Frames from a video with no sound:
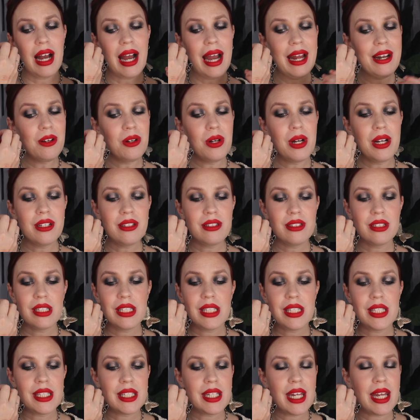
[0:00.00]
I don't
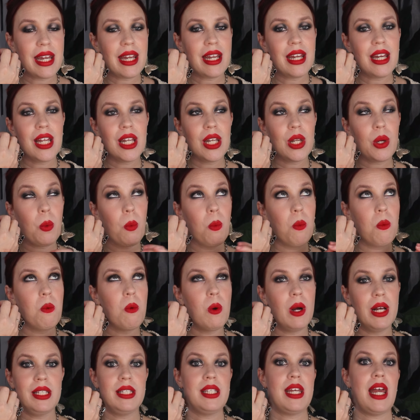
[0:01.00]
understand
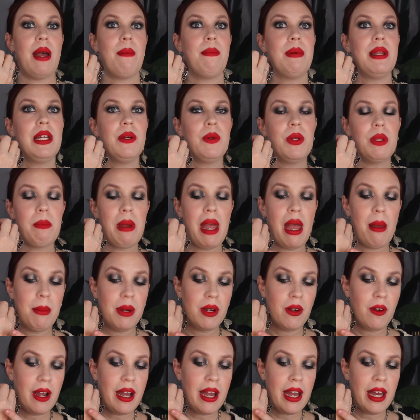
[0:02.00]
what's happening with Pat
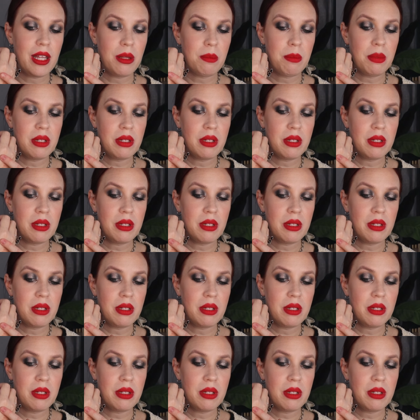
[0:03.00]
McGrath,